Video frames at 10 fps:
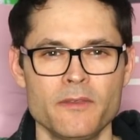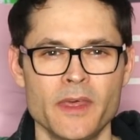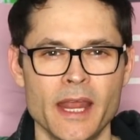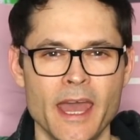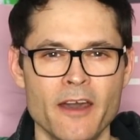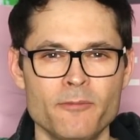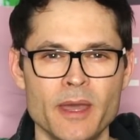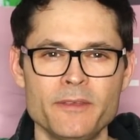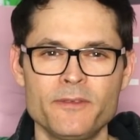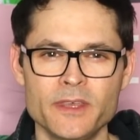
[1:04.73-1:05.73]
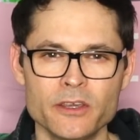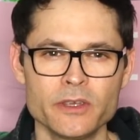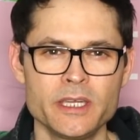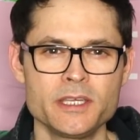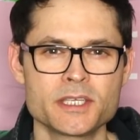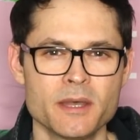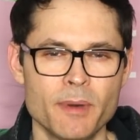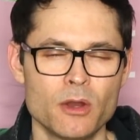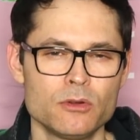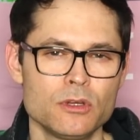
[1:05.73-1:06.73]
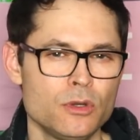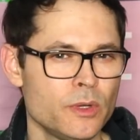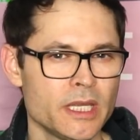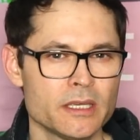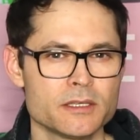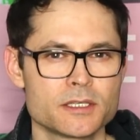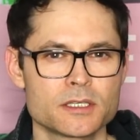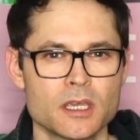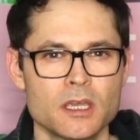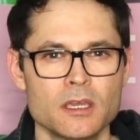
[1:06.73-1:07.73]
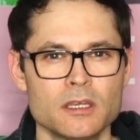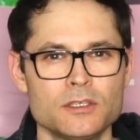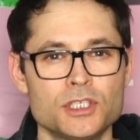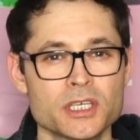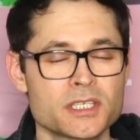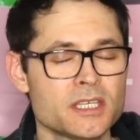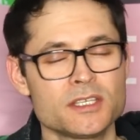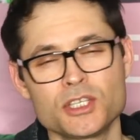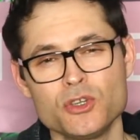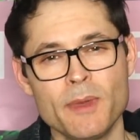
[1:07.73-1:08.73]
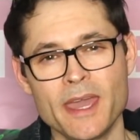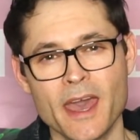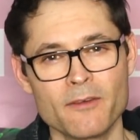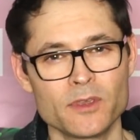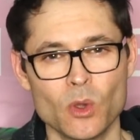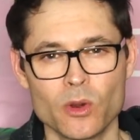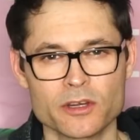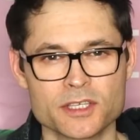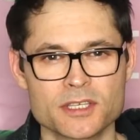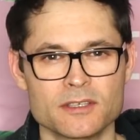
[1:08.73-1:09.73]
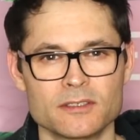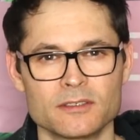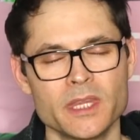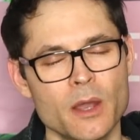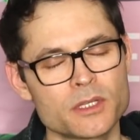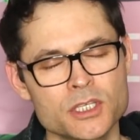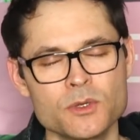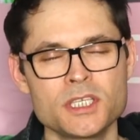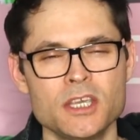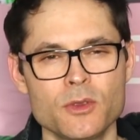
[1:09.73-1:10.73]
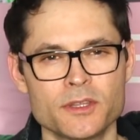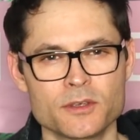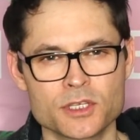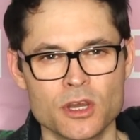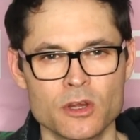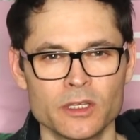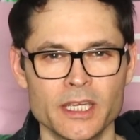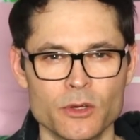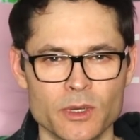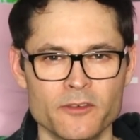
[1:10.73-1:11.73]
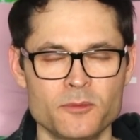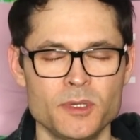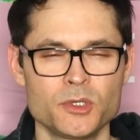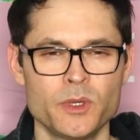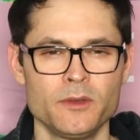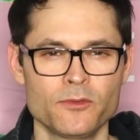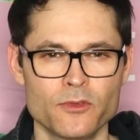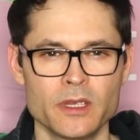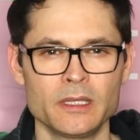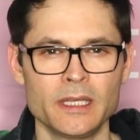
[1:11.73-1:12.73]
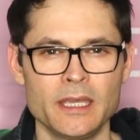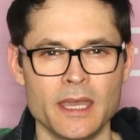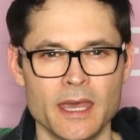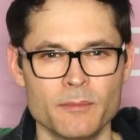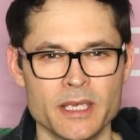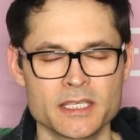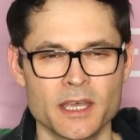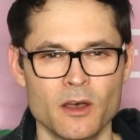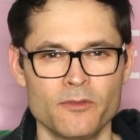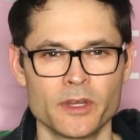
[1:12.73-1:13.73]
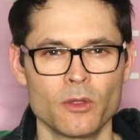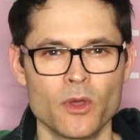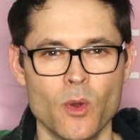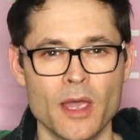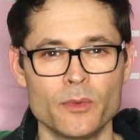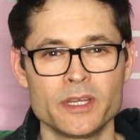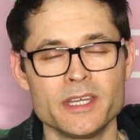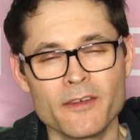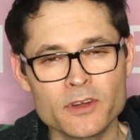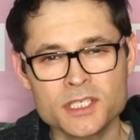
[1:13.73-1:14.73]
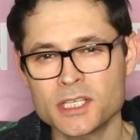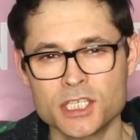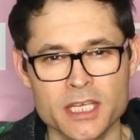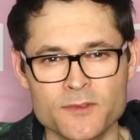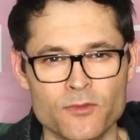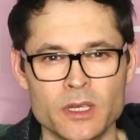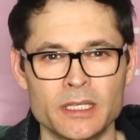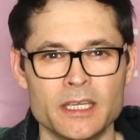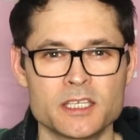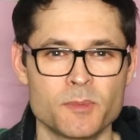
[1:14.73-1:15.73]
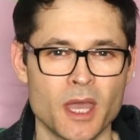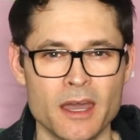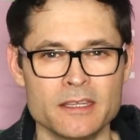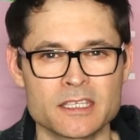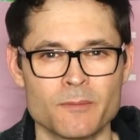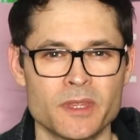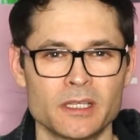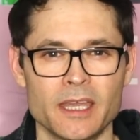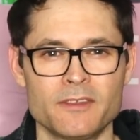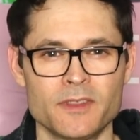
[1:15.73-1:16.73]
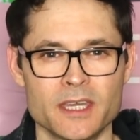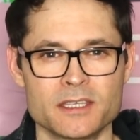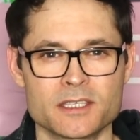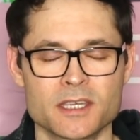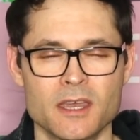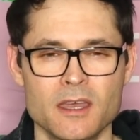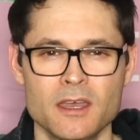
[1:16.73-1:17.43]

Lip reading: then I have my theories about who it is, just as you may have yours. Now, it's no secret there's currently a rift between Freelee and myself, and although I would never suggest Freelee is behind something like this,